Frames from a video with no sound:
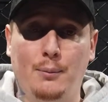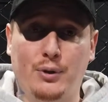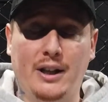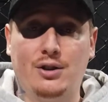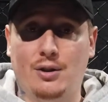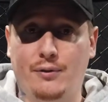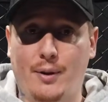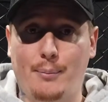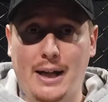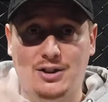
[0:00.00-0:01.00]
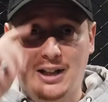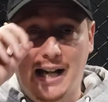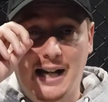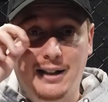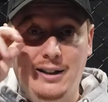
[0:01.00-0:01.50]
prediction from Baze
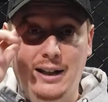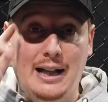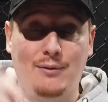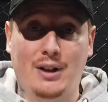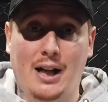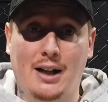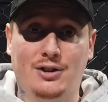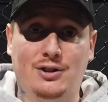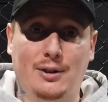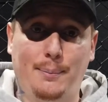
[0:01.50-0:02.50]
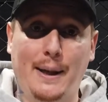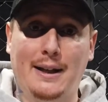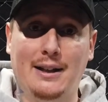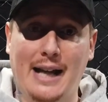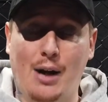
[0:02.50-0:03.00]
AI in regards to
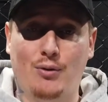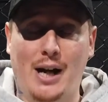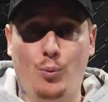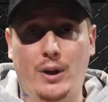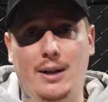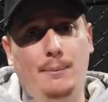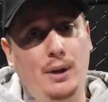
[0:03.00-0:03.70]
picking the outright winner,